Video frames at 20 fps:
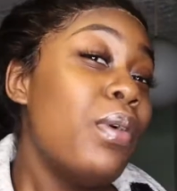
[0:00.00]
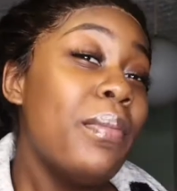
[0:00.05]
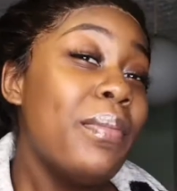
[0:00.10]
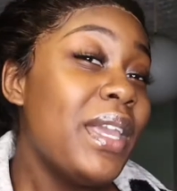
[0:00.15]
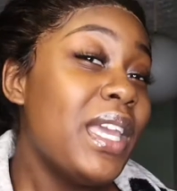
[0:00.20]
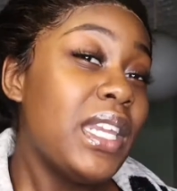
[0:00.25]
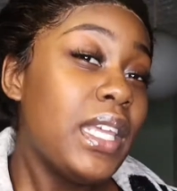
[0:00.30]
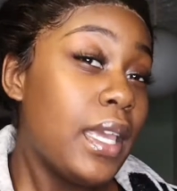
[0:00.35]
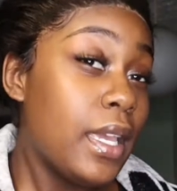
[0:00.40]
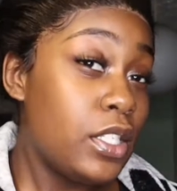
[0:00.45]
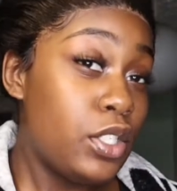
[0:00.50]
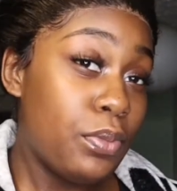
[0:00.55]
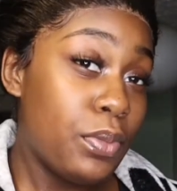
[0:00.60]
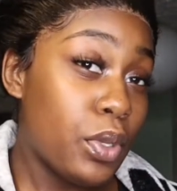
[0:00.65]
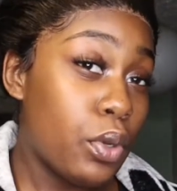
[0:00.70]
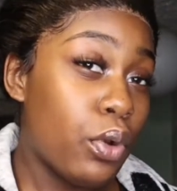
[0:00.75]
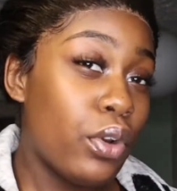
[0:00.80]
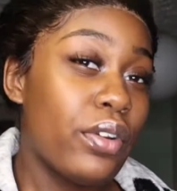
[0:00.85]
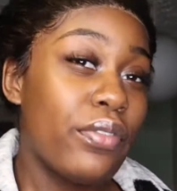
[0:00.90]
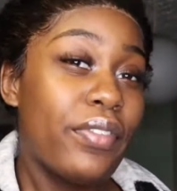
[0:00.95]
put me in the kitchen
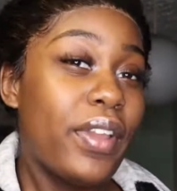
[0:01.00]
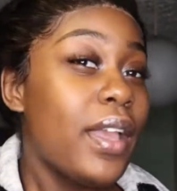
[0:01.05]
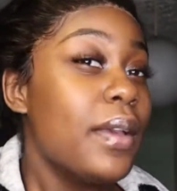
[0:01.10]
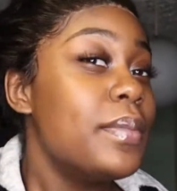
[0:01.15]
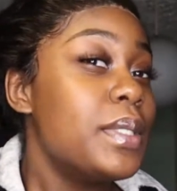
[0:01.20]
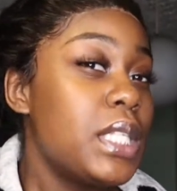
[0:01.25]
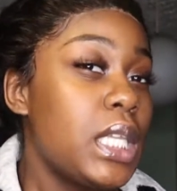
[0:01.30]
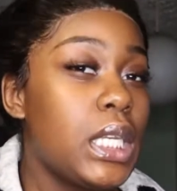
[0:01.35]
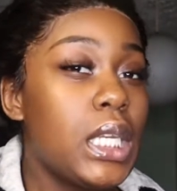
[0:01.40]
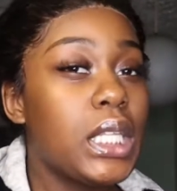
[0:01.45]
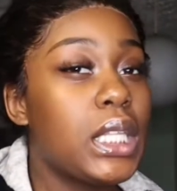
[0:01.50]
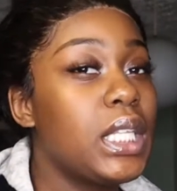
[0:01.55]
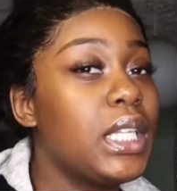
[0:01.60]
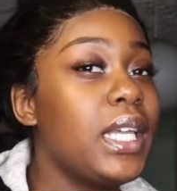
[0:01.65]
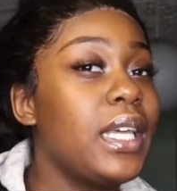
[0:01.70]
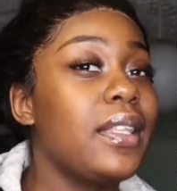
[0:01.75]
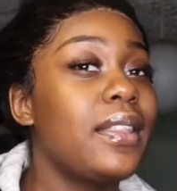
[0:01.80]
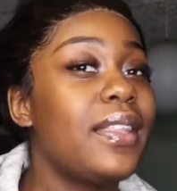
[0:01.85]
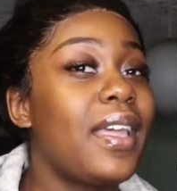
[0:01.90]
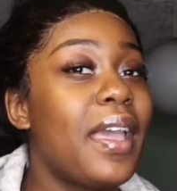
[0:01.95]
with Gordon Ramsay, nothing
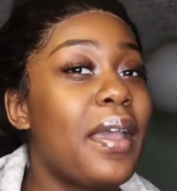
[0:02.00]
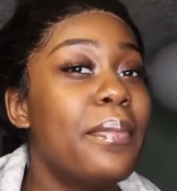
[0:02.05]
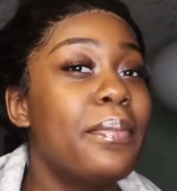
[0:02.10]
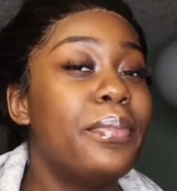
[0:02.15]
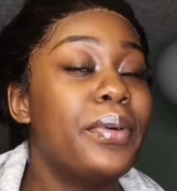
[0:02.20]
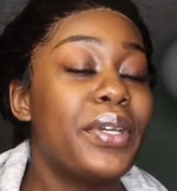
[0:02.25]
like that,